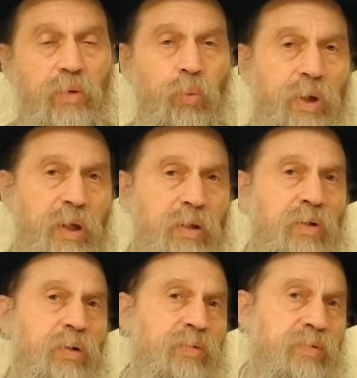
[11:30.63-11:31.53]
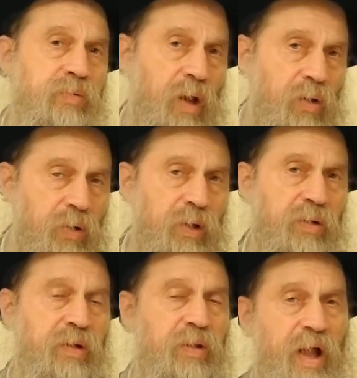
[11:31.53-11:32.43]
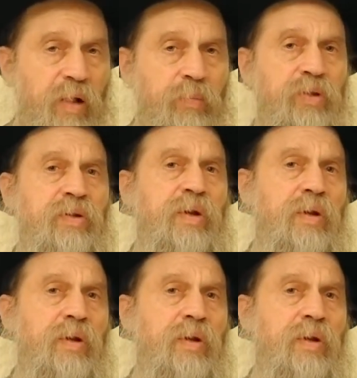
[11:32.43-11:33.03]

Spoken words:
We don't, according to the Talmud,